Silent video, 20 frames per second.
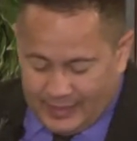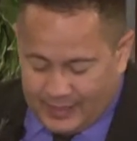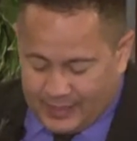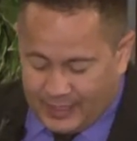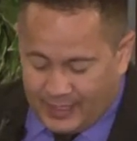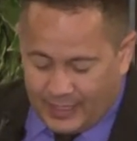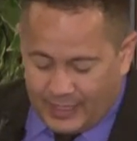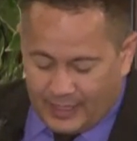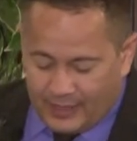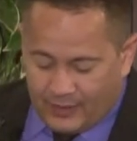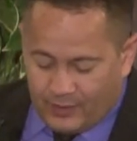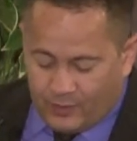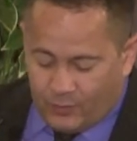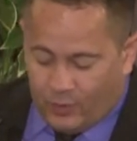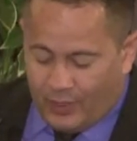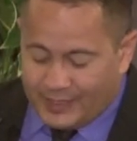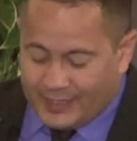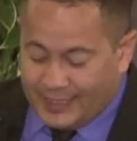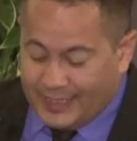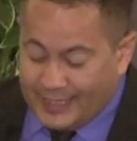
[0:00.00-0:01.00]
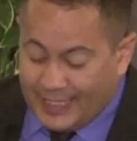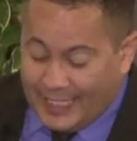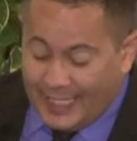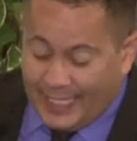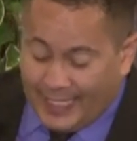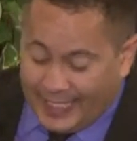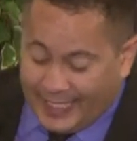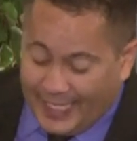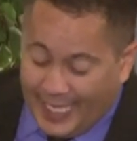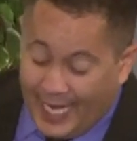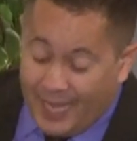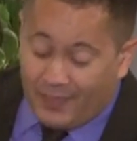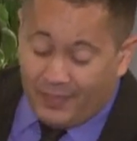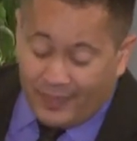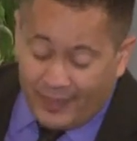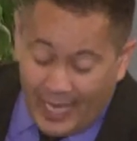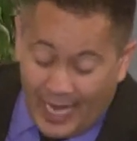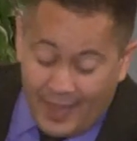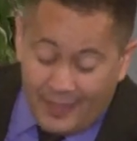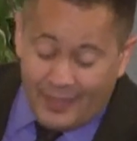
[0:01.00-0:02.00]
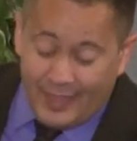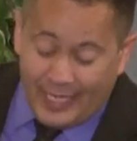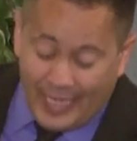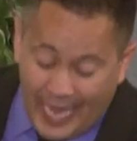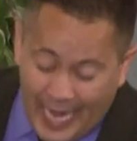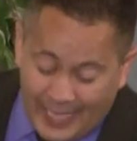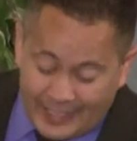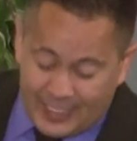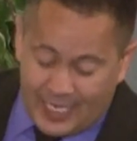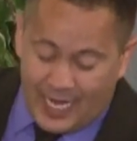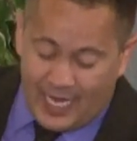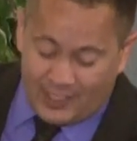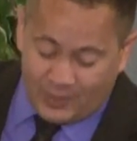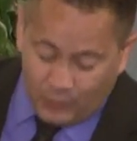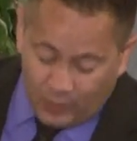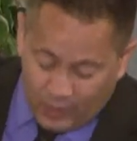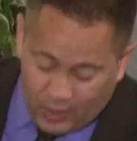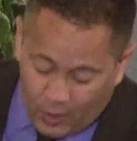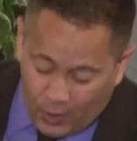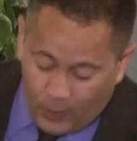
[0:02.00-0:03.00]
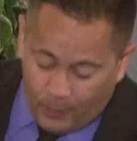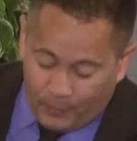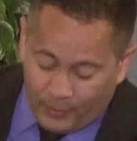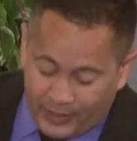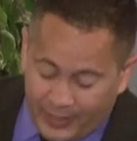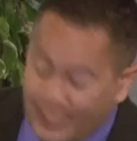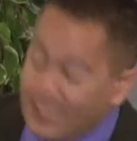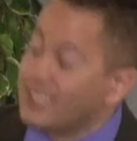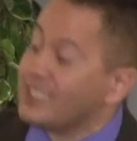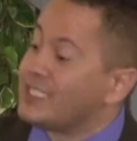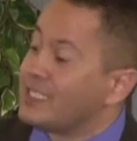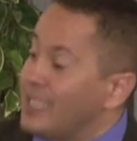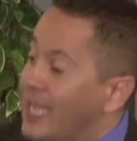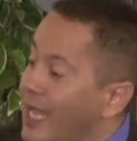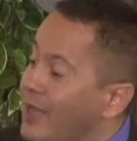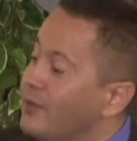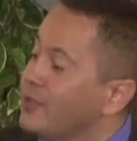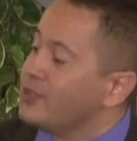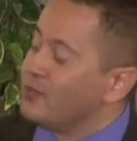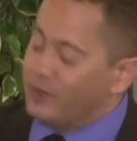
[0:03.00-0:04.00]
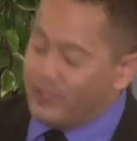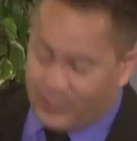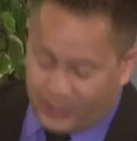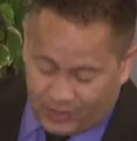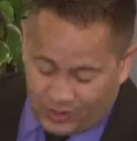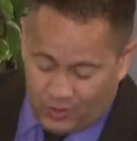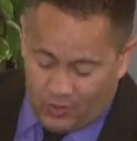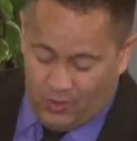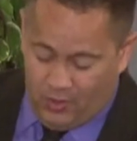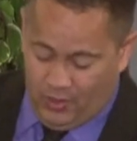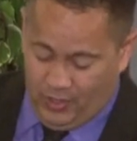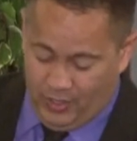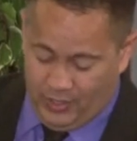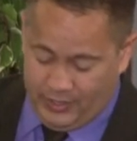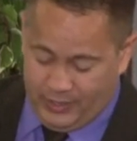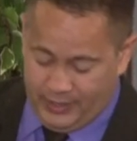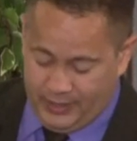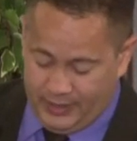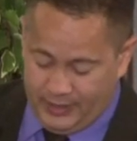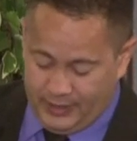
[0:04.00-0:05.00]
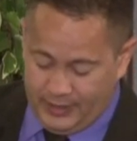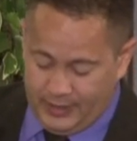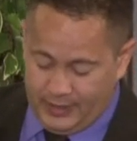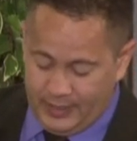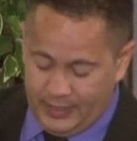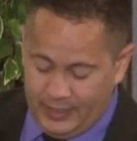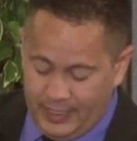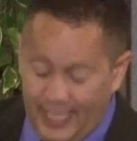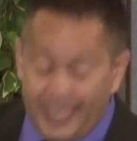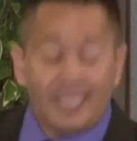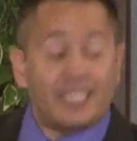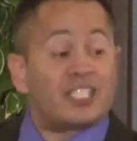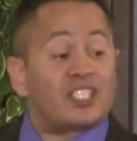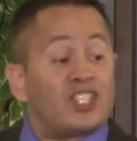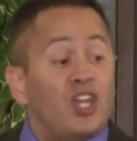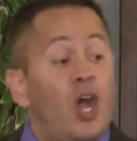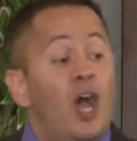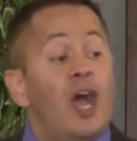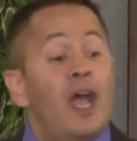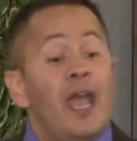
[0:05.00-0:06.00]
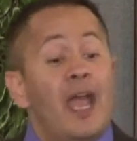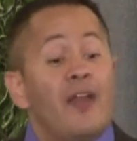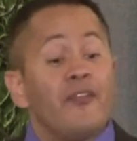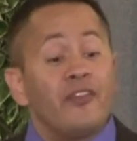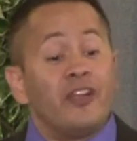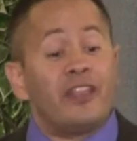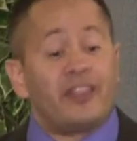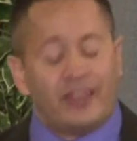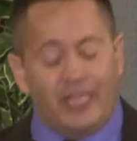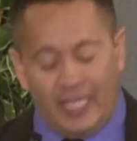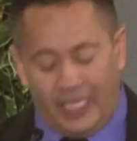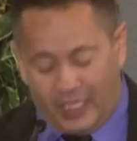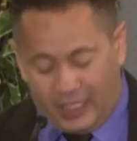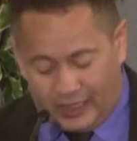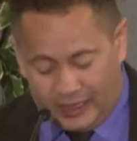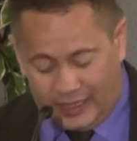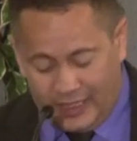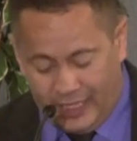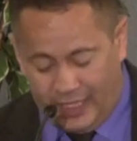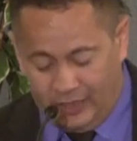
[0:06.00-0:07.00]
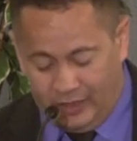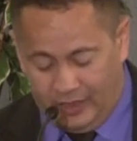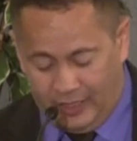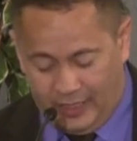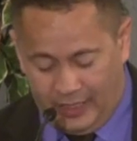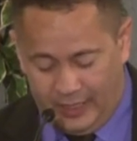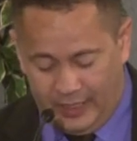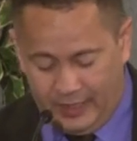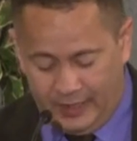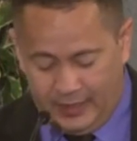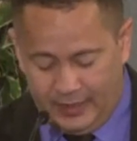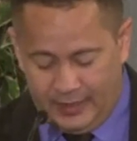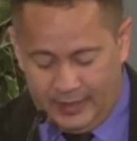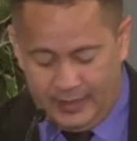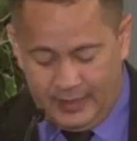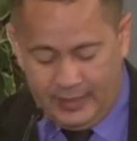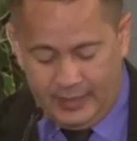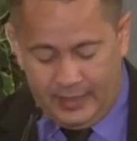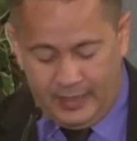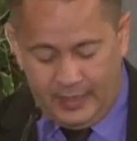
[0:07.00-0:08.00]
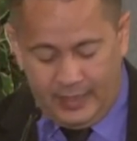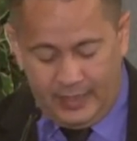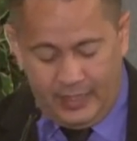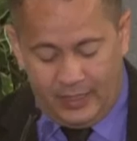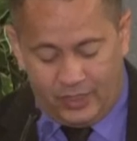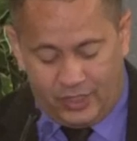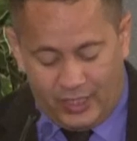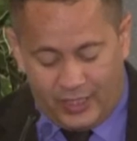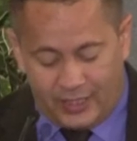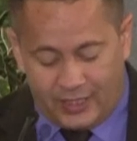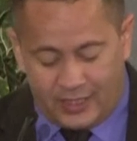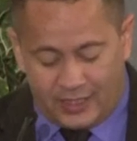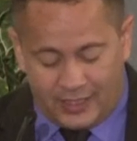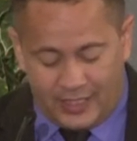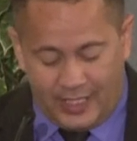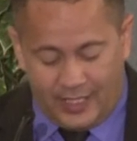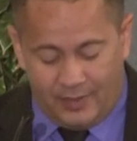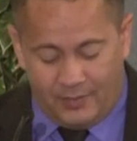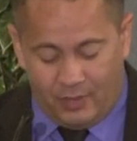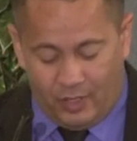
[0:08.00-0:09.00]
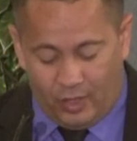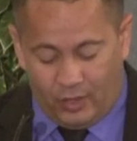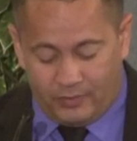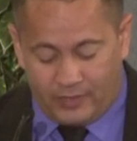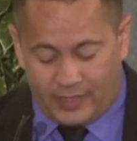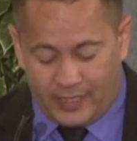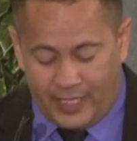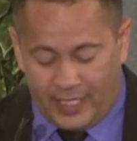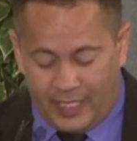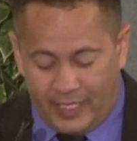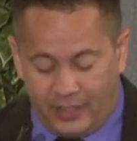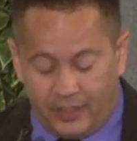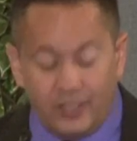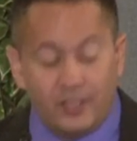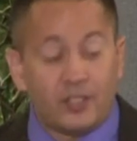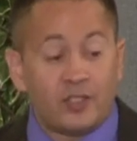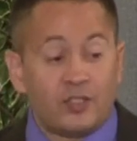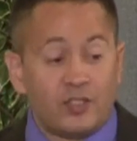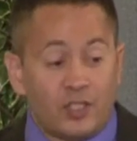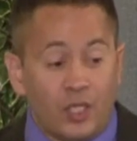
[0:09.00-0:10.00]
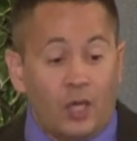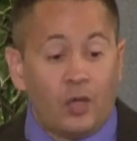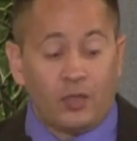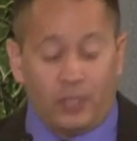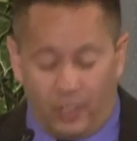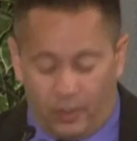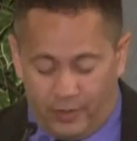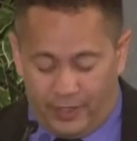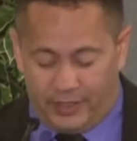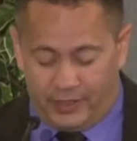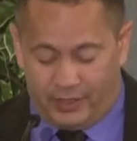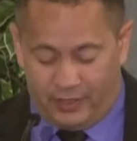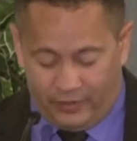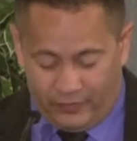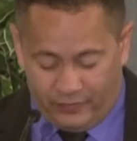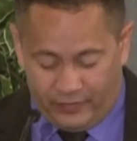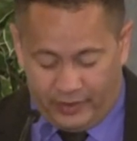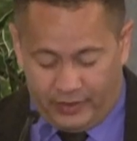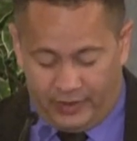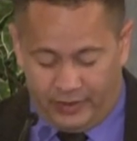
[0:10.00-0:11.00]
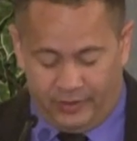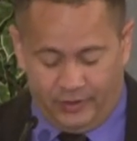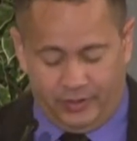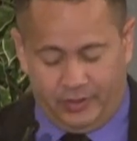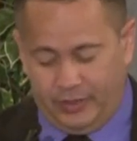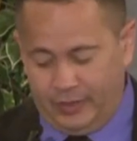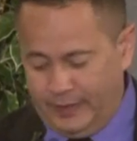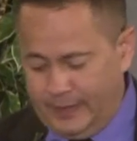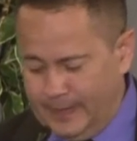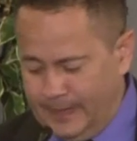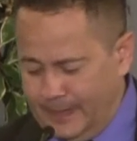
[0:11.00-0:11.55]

See, once he did it again, then the guy's eyes were open and his sight was restored. And he saw everything clearly. Then Jesus sent him home, saying, Don't go into the village.